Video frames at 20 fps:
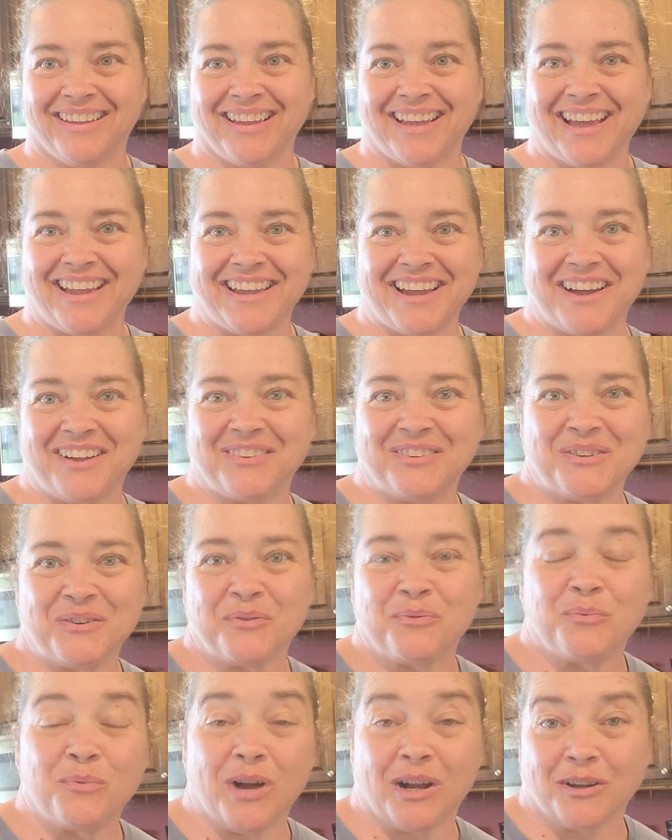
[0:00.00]
Hey y'all,
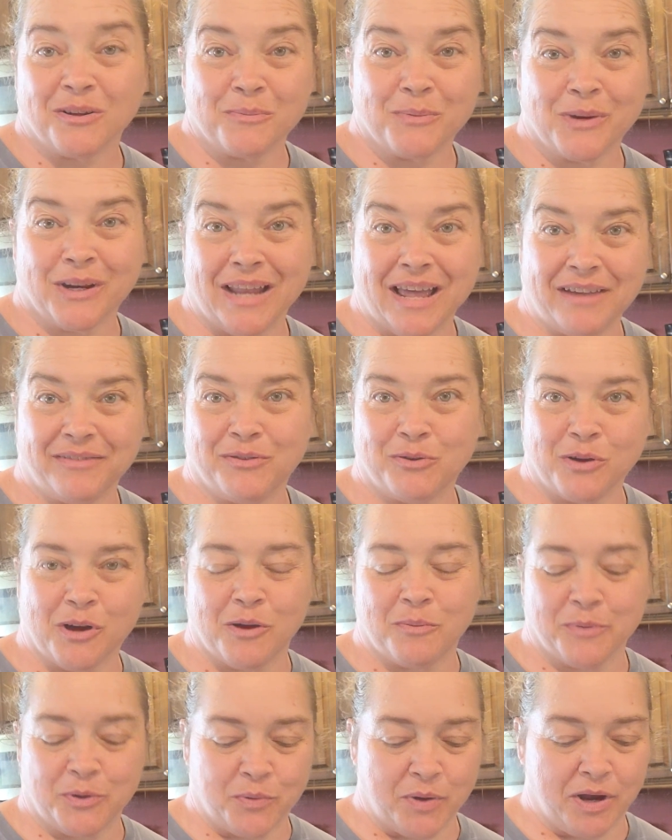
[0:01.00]
welcome to Life on
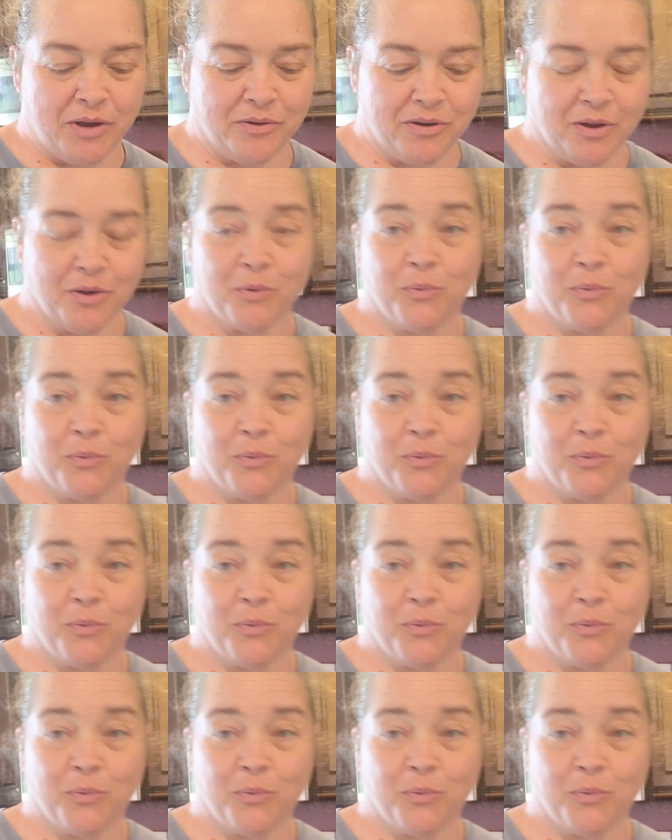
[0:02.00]
Goldman Road.